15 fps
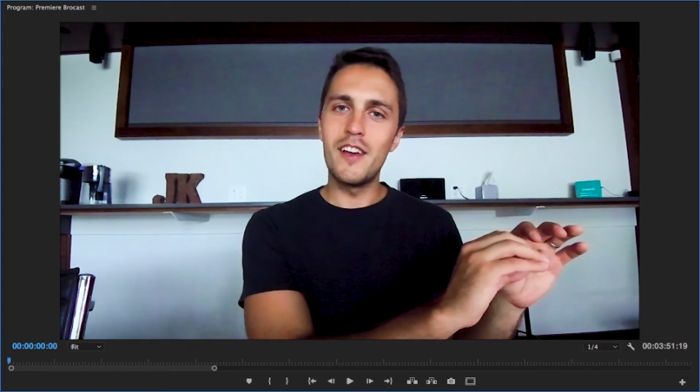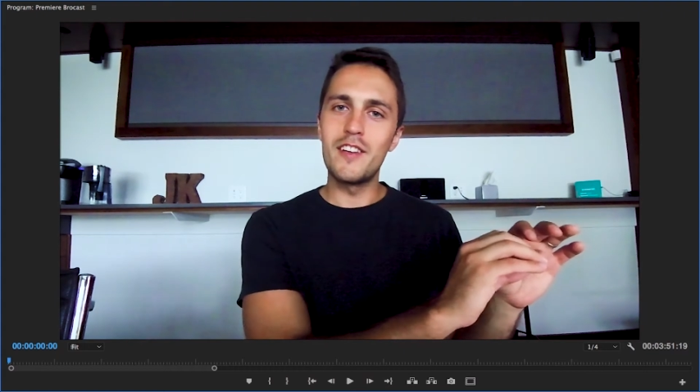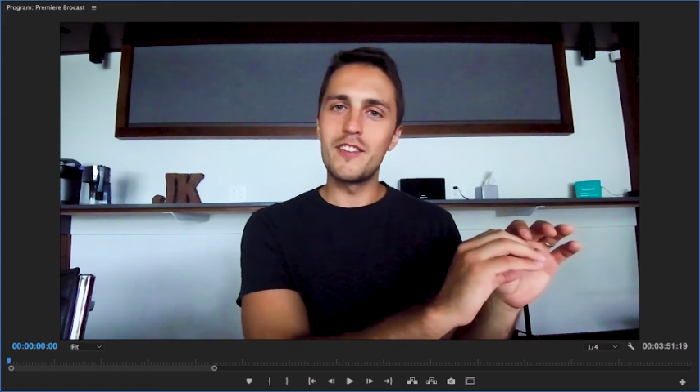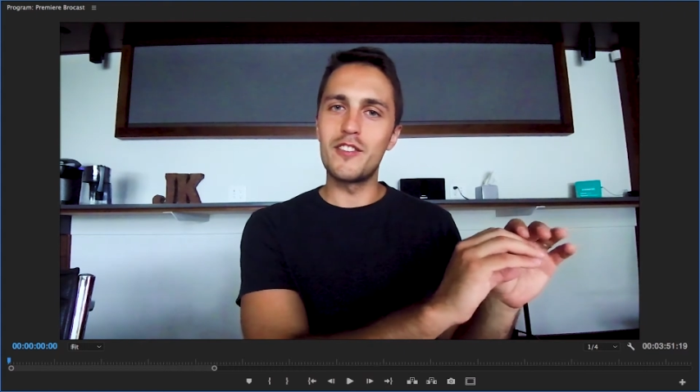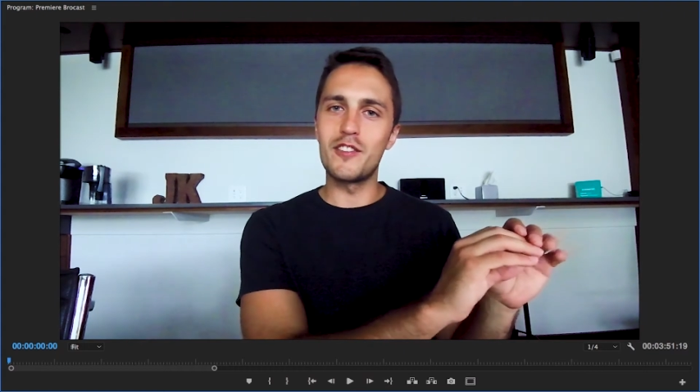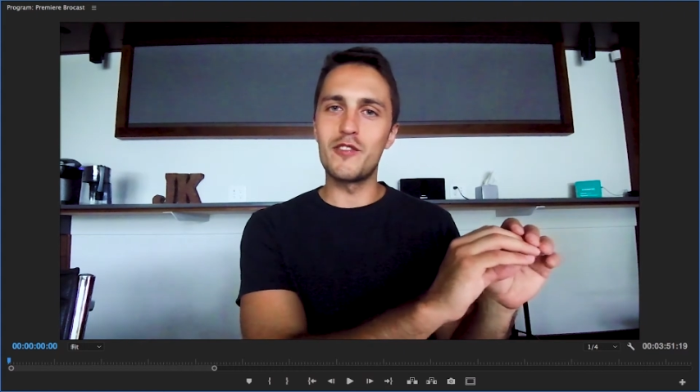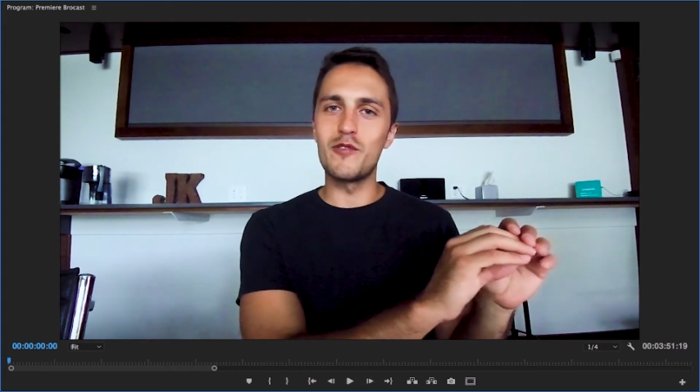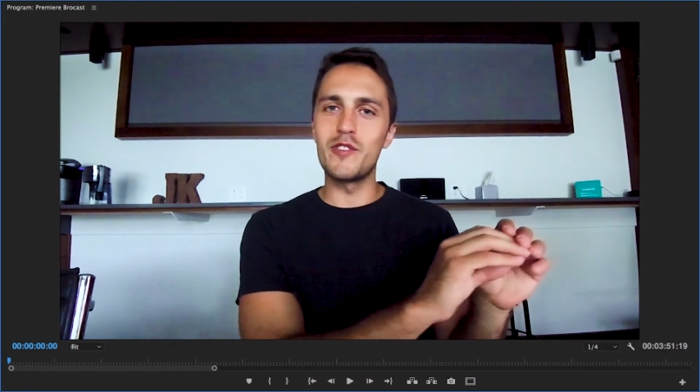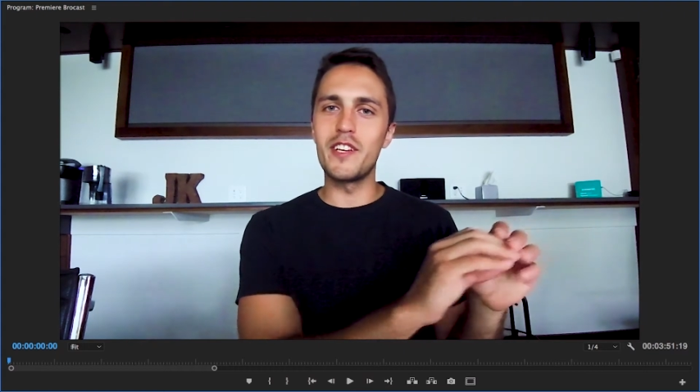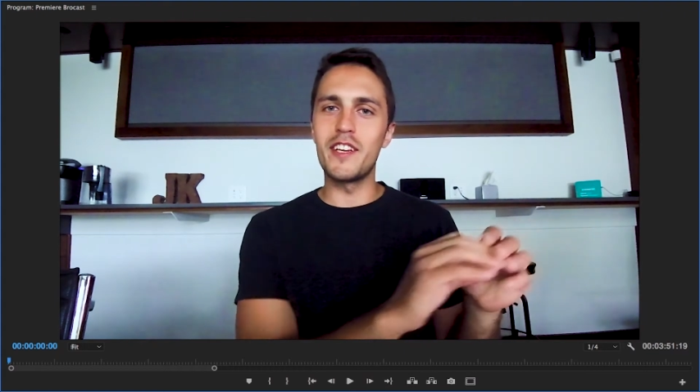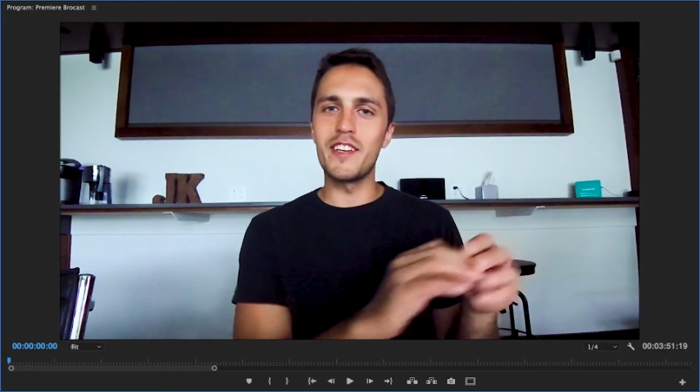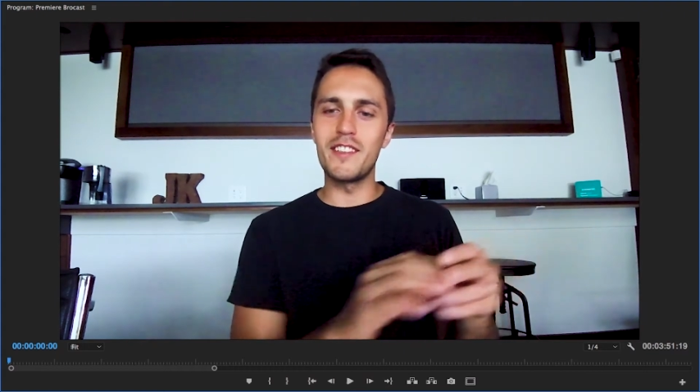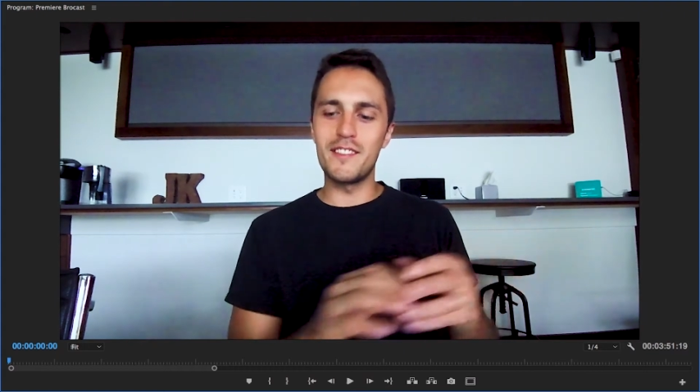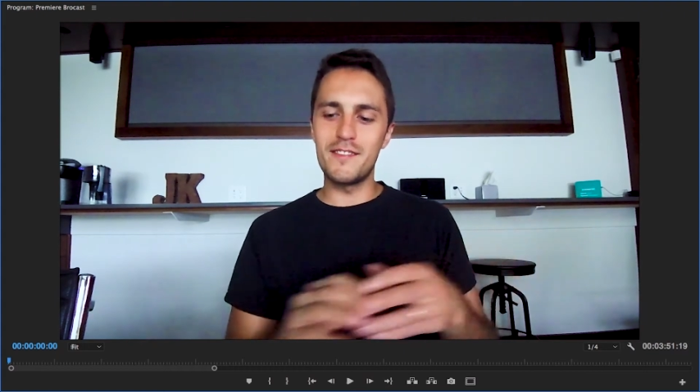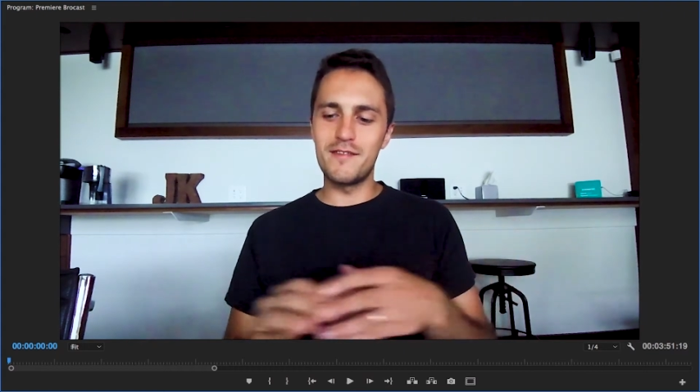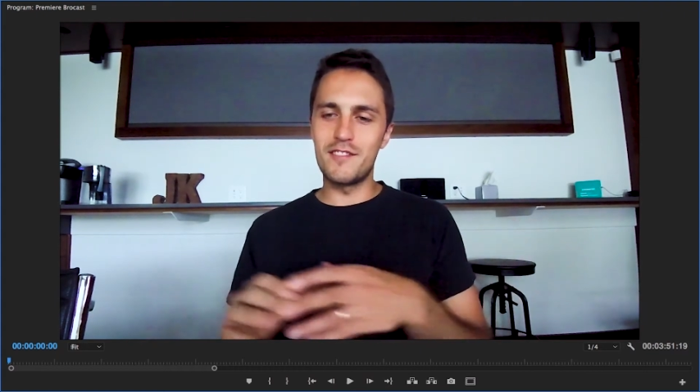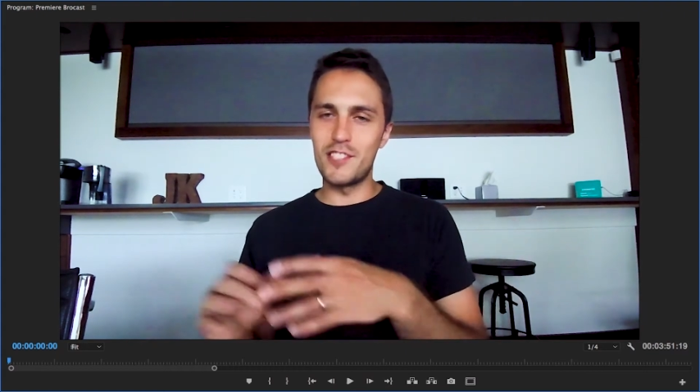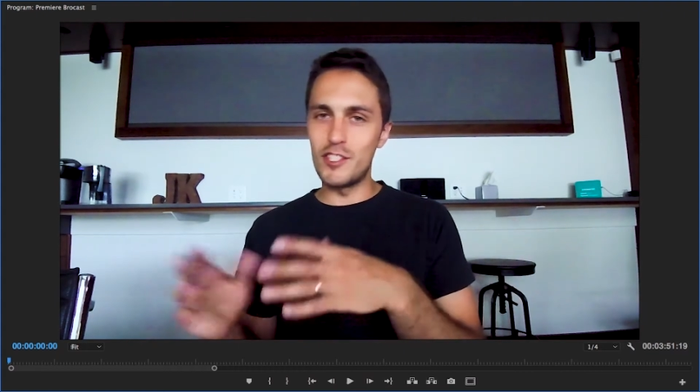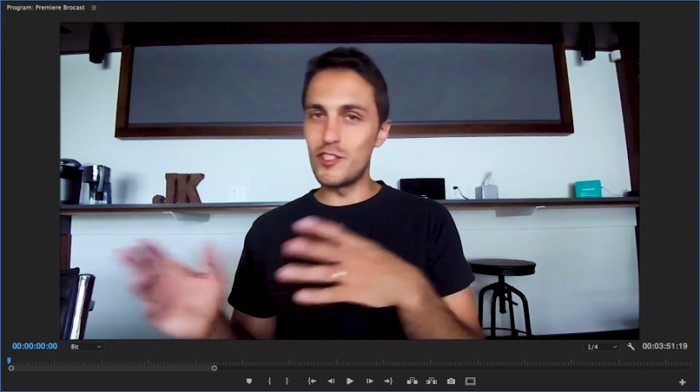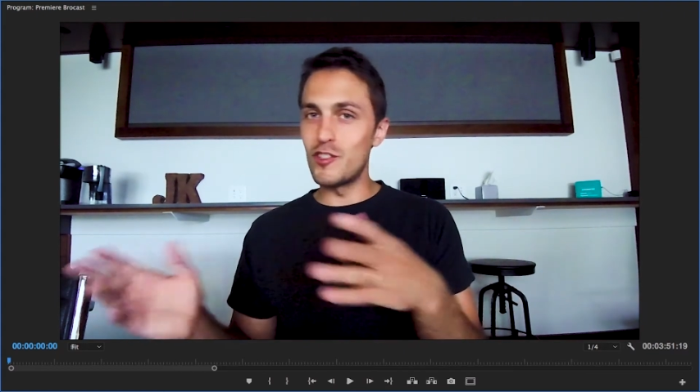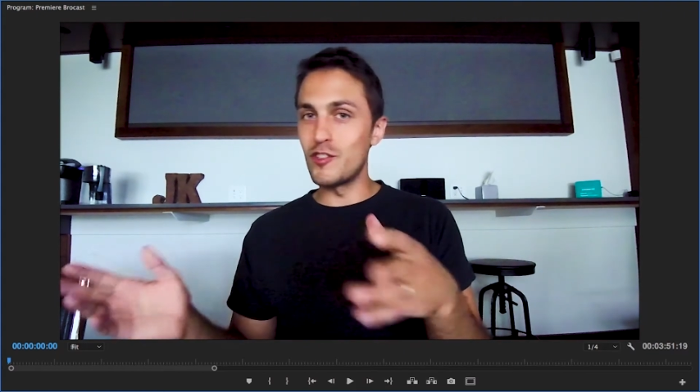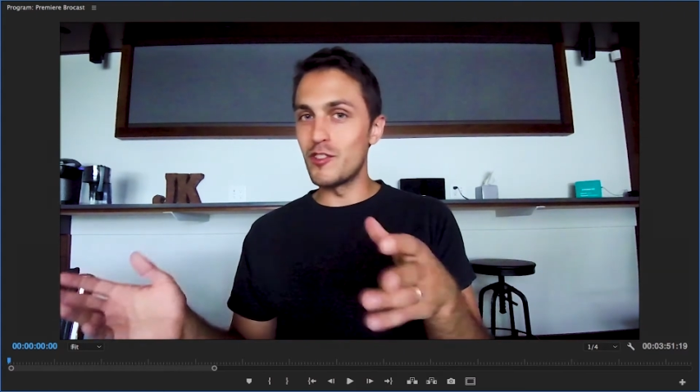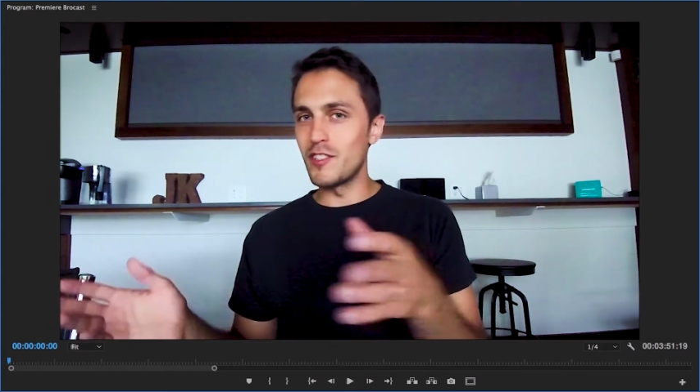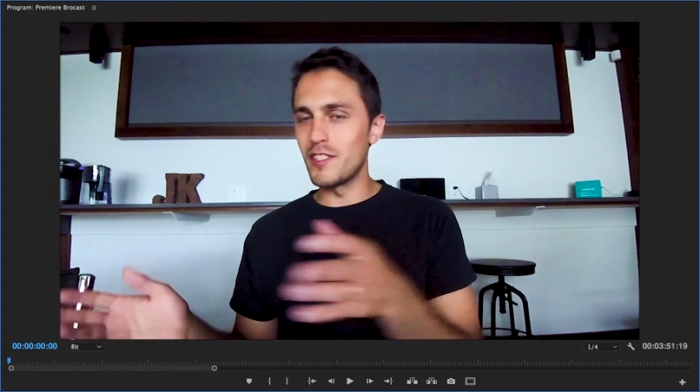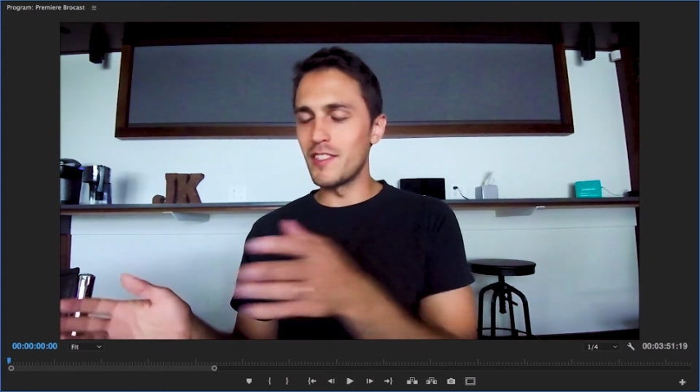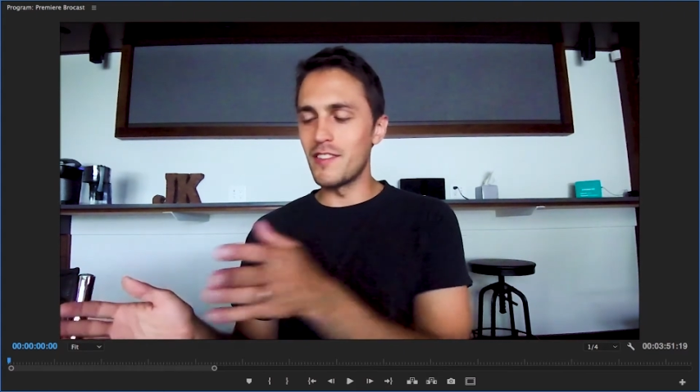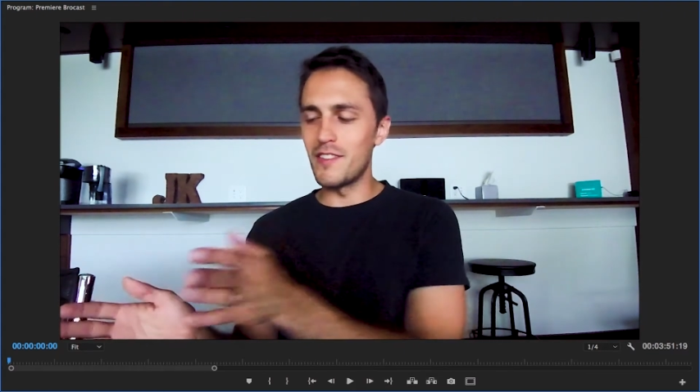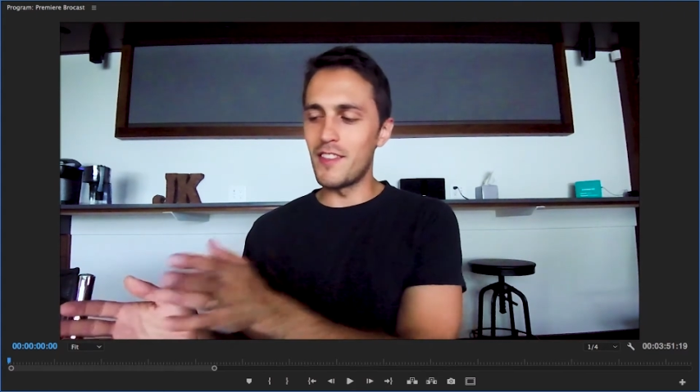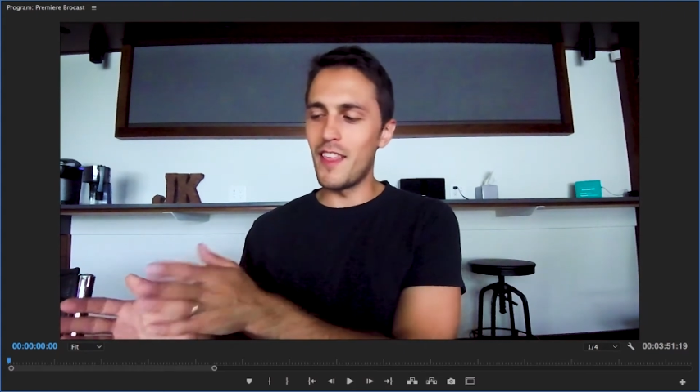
to create digitally